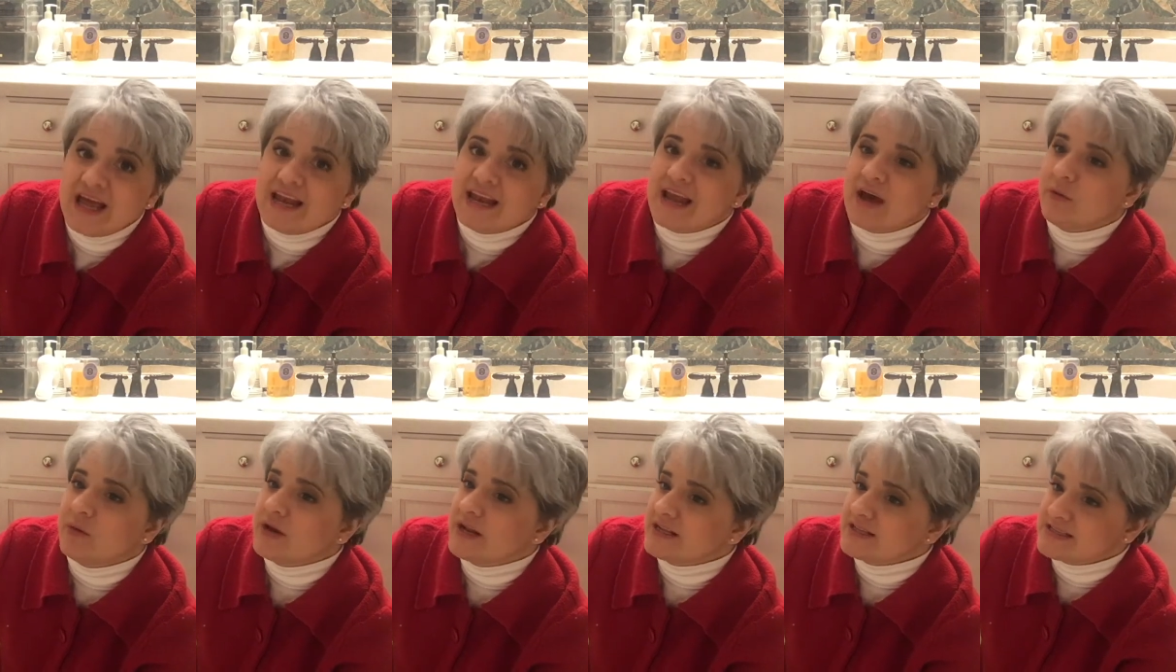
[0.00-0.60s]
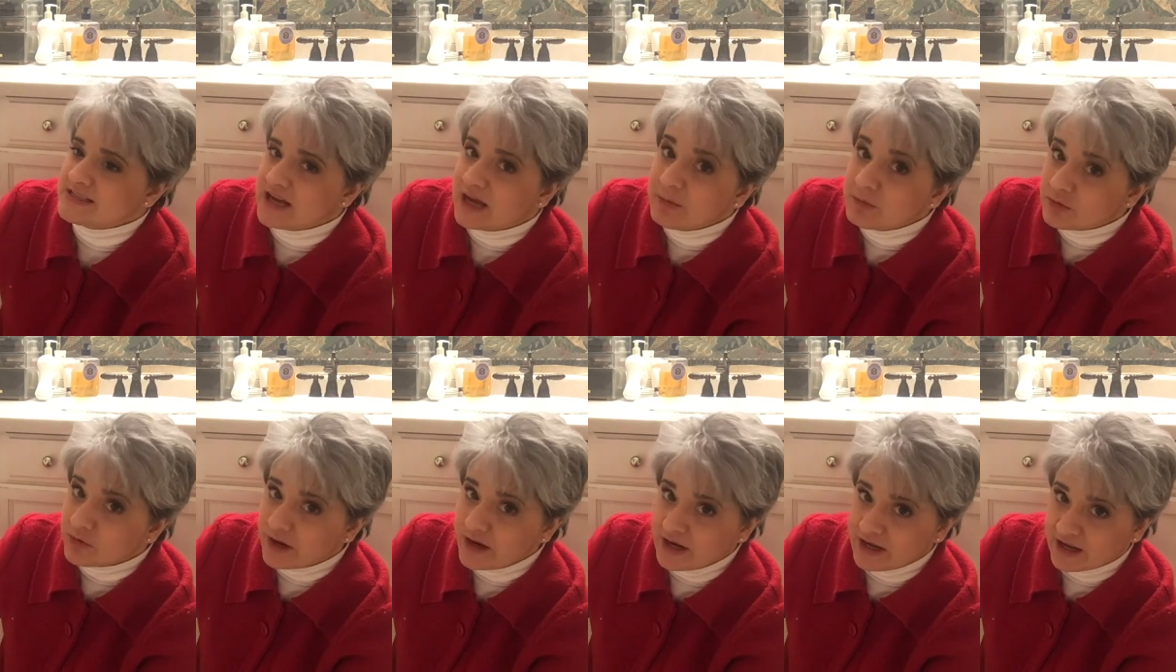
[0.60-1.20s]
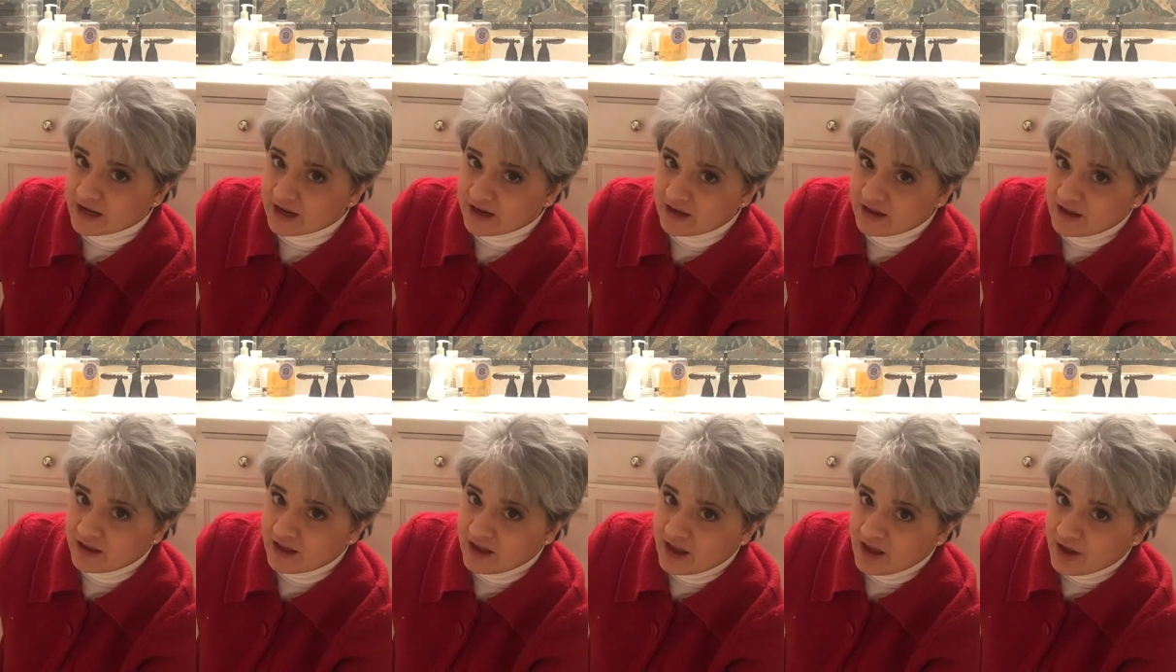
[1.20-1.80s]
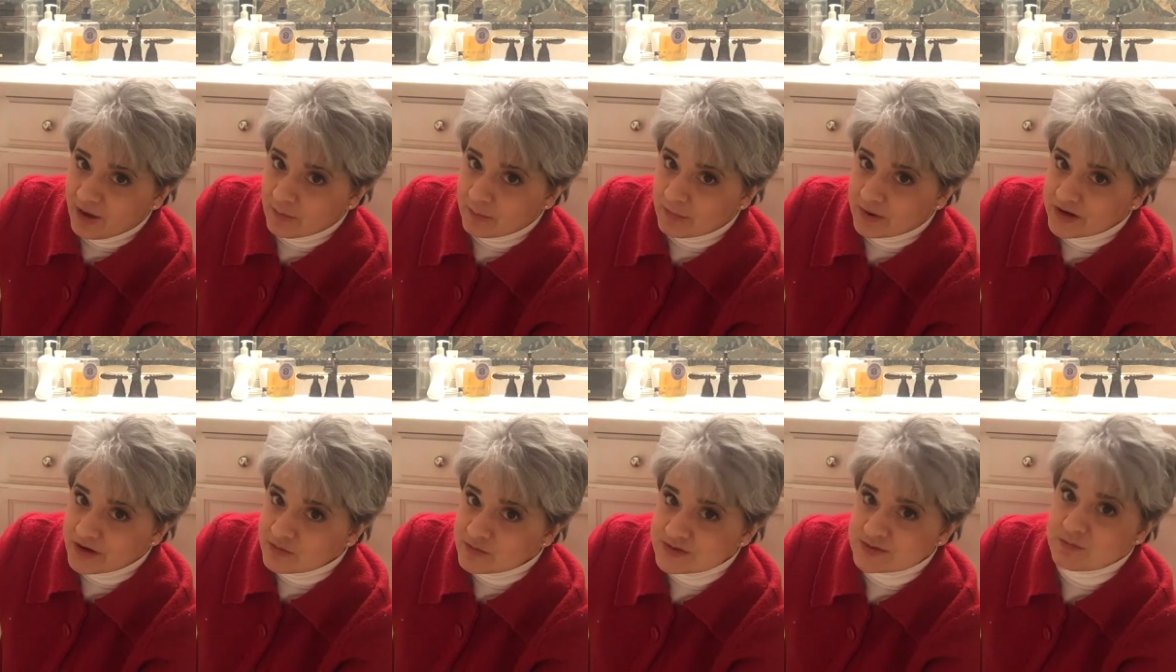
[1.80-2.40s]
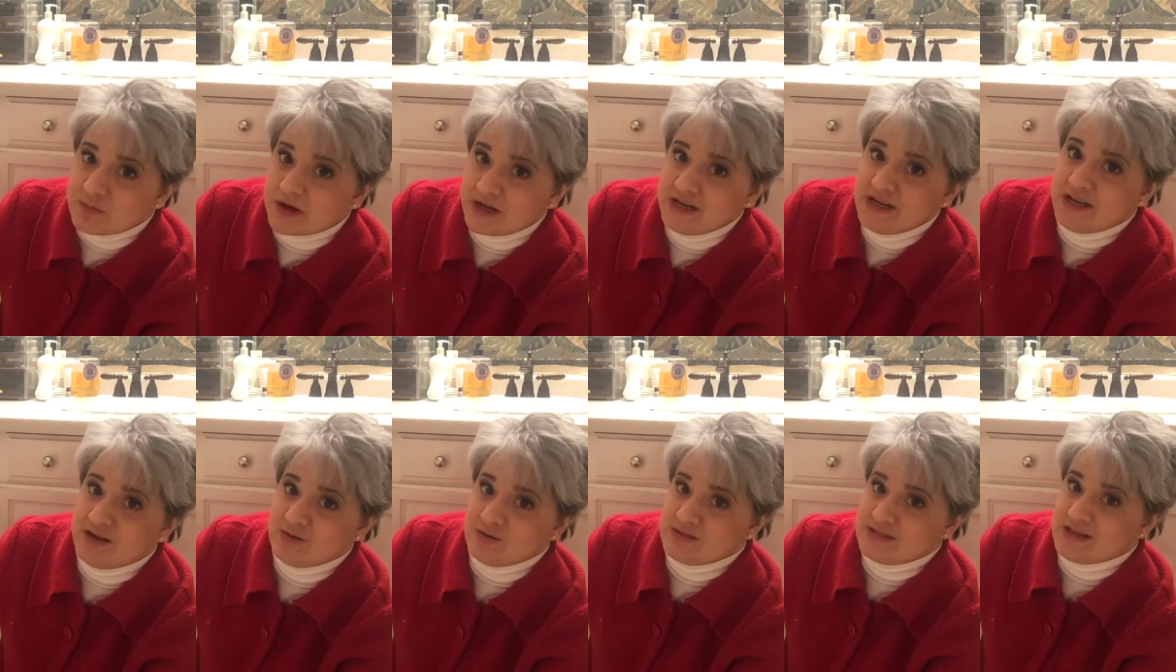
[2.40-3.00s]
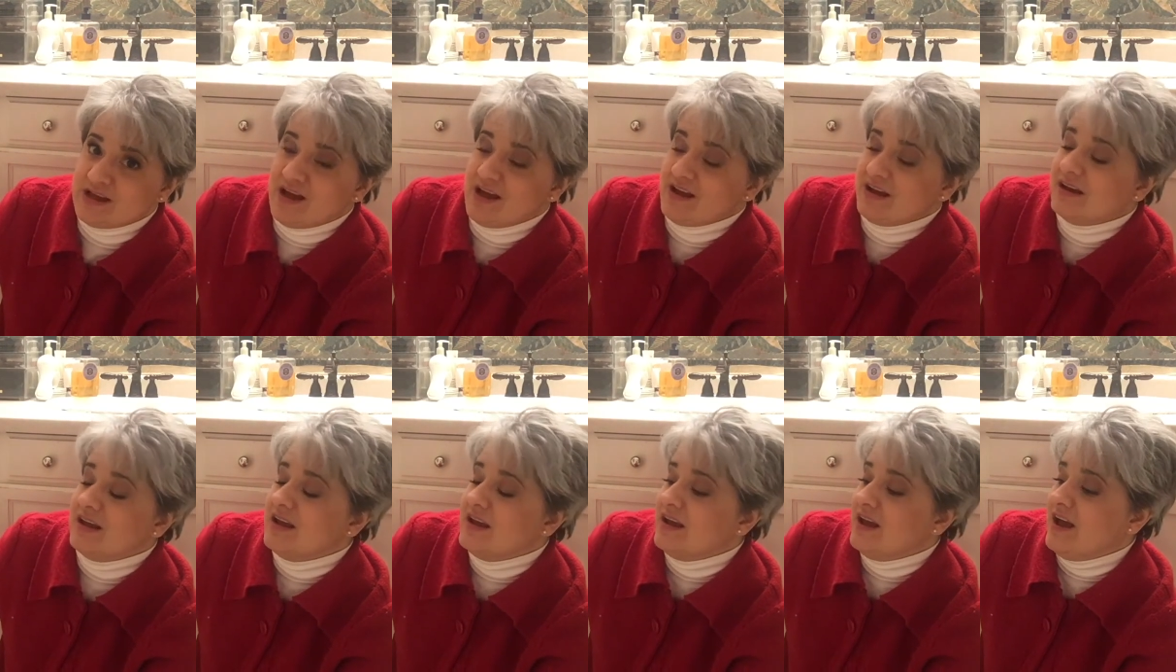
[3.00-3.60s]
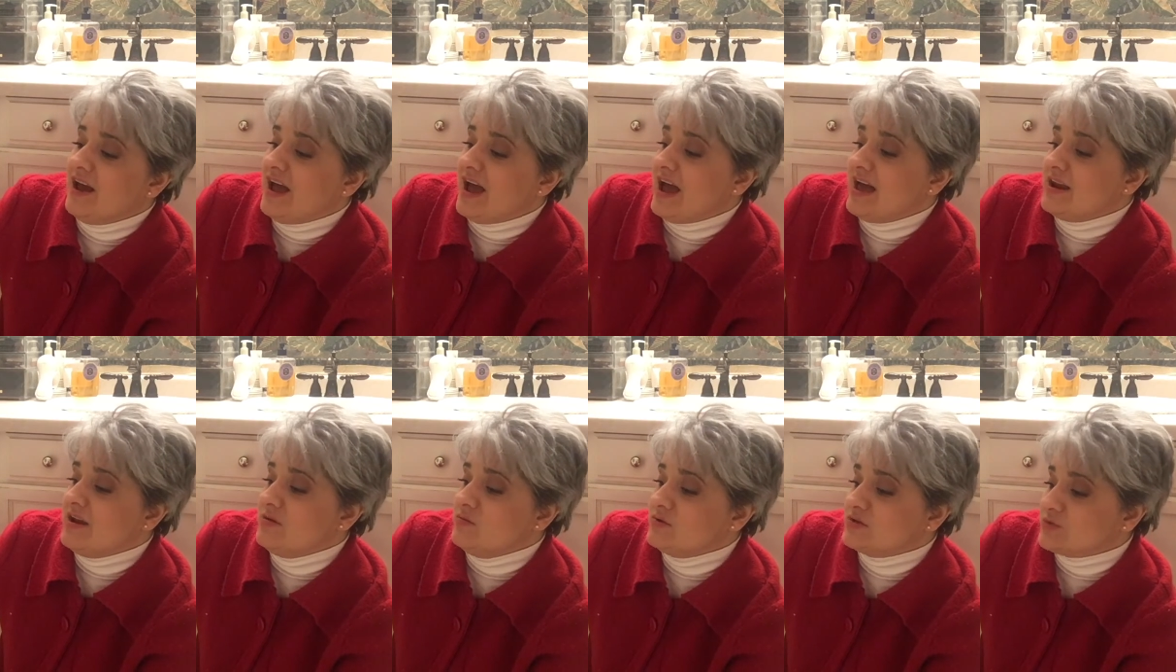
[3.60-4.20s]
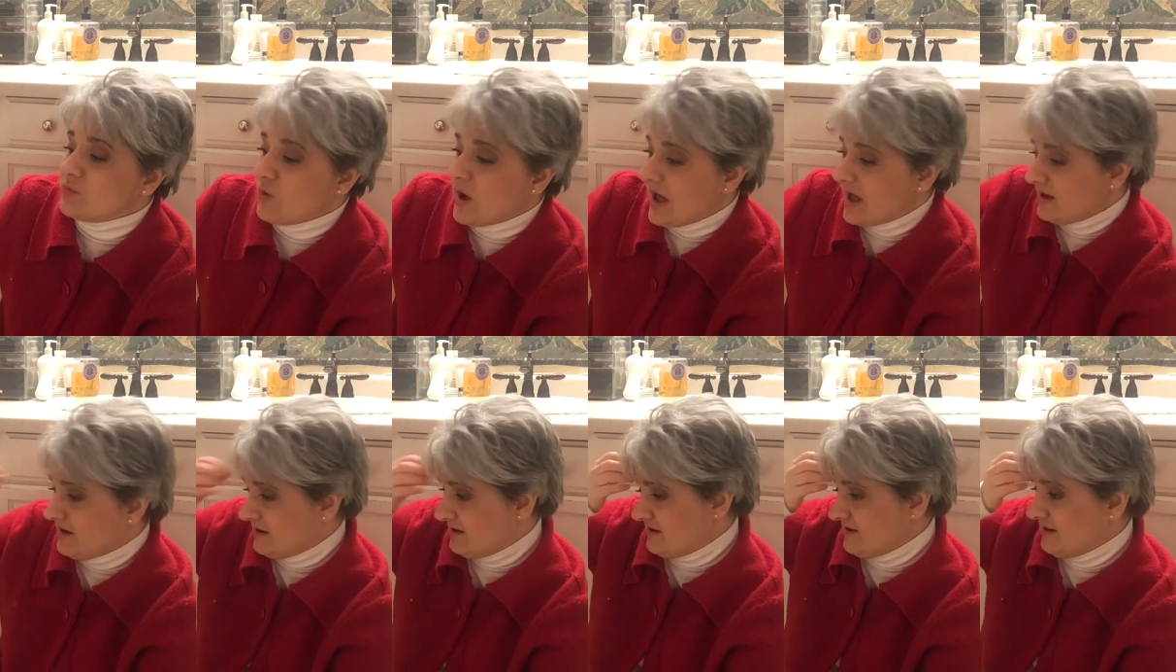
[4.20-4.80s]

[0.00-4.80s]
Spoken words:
Now it had stopped raining, but it was muddy outside and it was wet,